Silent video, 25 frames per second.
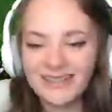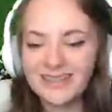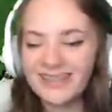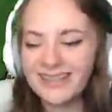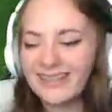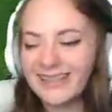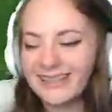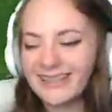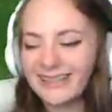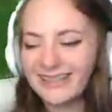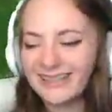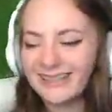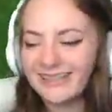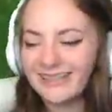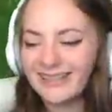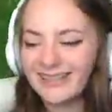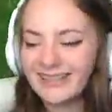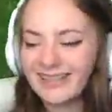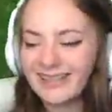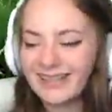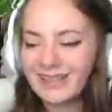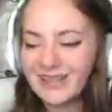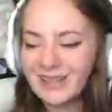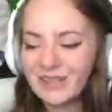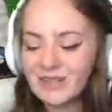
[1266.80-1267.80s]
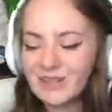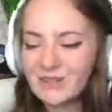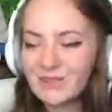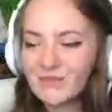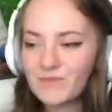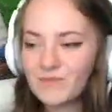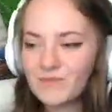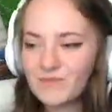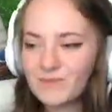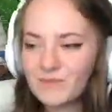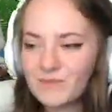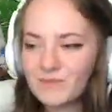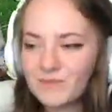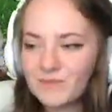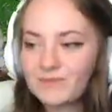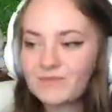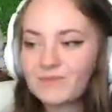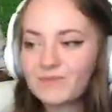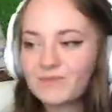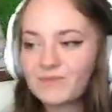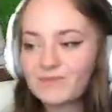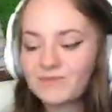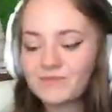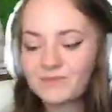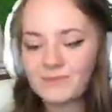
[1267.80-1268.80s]
sometimes I'm really in the mood for
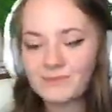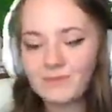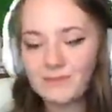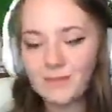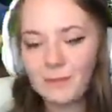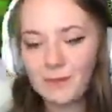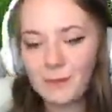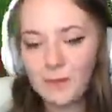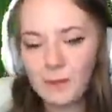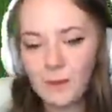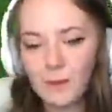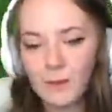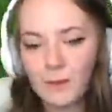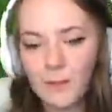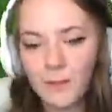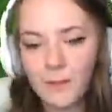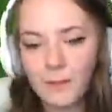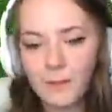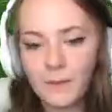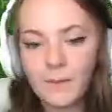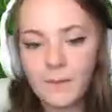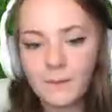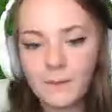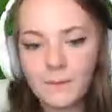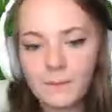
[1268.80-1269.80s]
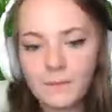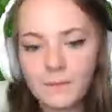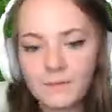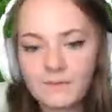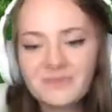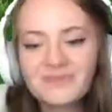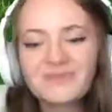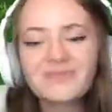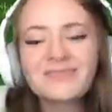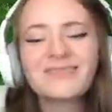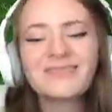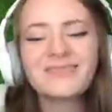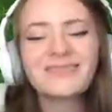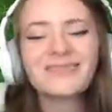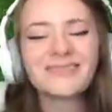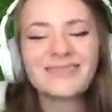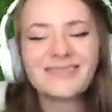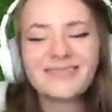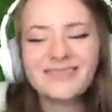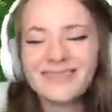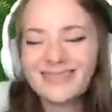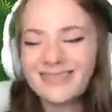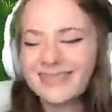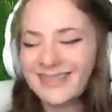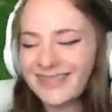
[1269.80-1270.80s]
like a bagel, but then other times I'm like
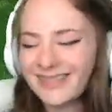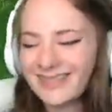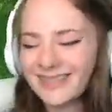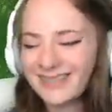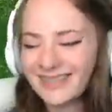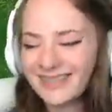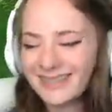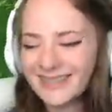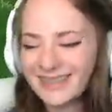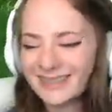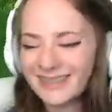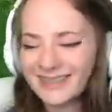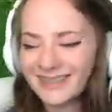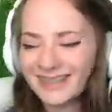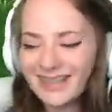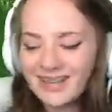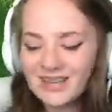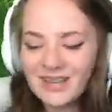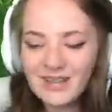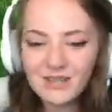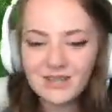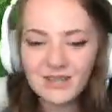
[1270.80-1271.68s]
really in the mood for like